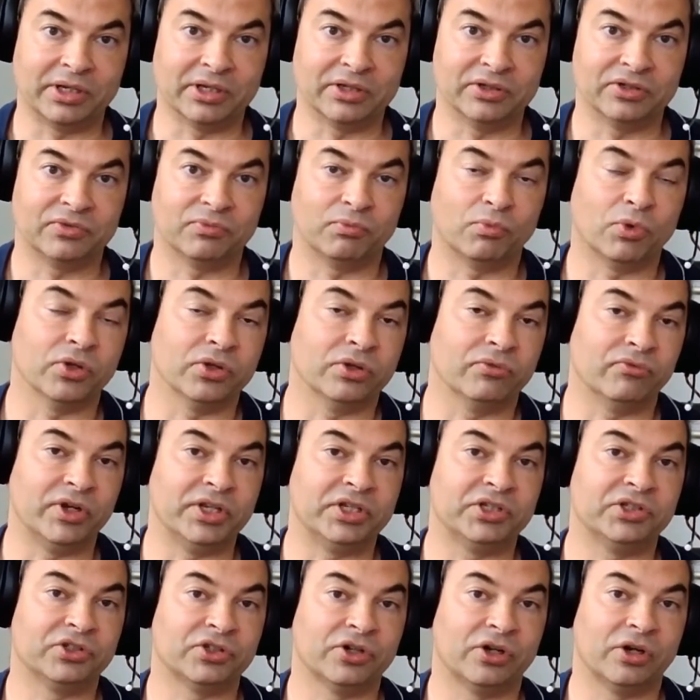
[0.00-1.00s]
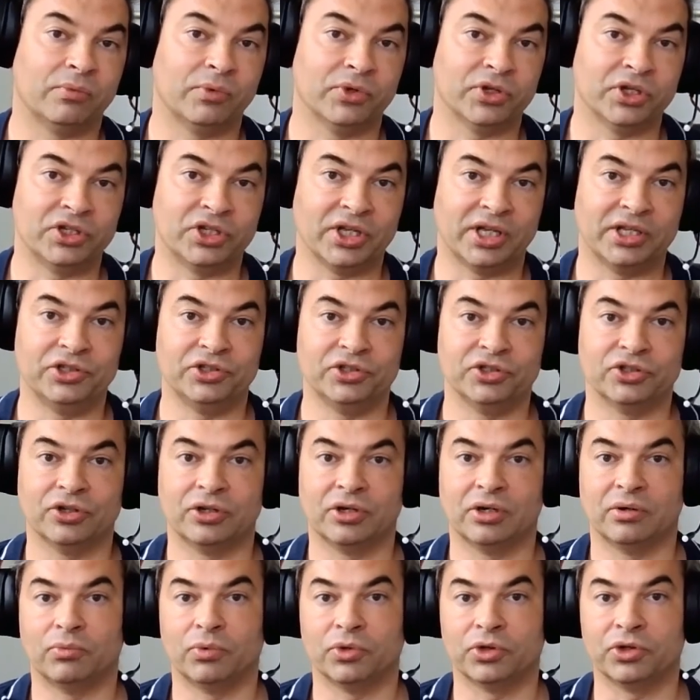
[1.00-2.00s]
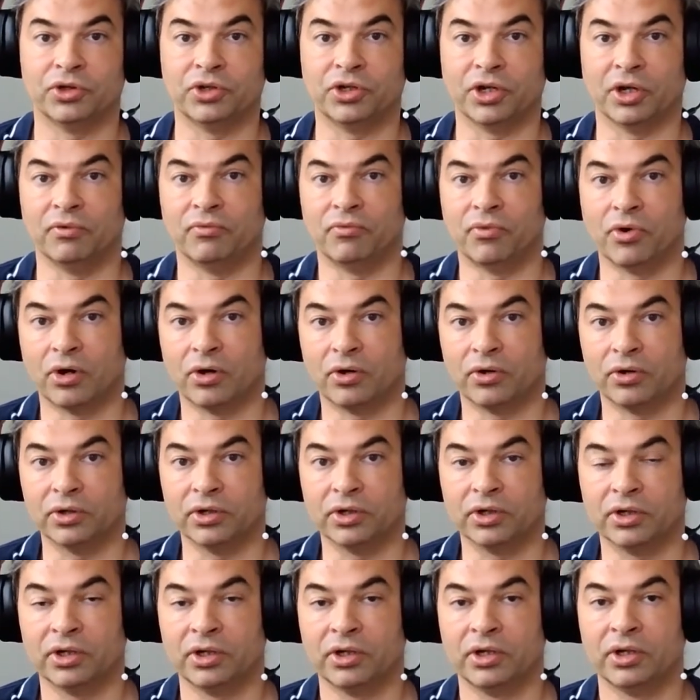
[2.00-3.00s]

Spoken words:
as what the risks are, what the dangers are, what could go wrong,